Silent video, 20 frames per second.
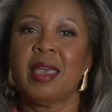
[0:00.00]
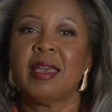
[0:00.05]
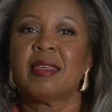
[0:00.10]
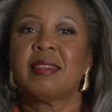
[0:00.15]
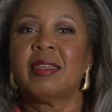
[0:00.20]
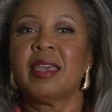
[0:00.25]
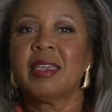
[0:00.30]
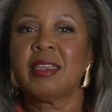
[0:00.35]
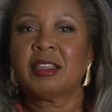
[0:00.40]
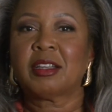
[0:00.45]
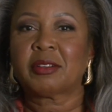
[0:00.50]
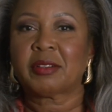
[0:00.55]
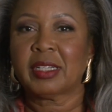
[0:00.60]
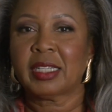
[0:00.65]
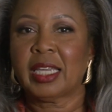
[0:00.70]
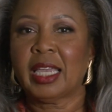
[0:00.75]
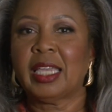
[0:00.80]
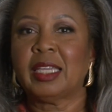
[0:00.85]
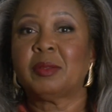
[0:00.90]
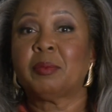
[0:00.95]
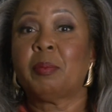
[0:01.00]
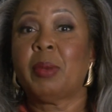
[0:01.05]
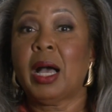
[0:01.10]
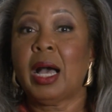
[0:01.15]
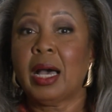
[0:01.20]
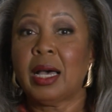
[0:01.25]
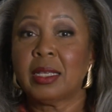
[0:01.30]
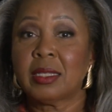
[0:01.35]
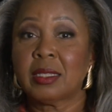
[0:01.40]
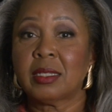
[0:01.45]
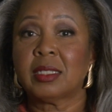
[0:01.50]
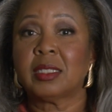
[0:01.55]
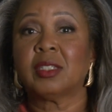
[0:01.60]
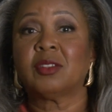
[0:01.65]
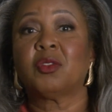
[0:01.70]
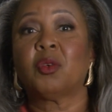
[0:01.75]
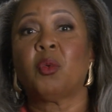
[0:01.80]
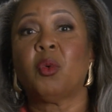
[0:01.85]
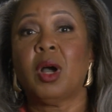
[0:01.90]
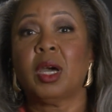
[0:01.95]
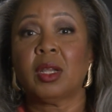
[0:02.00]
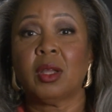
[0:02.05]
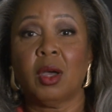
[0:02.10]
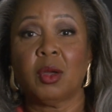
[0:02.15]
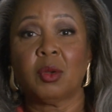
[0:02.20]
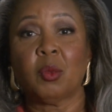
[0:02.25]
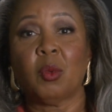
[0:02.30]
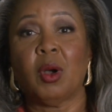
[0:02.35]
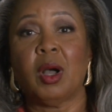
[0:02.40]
They create positive one on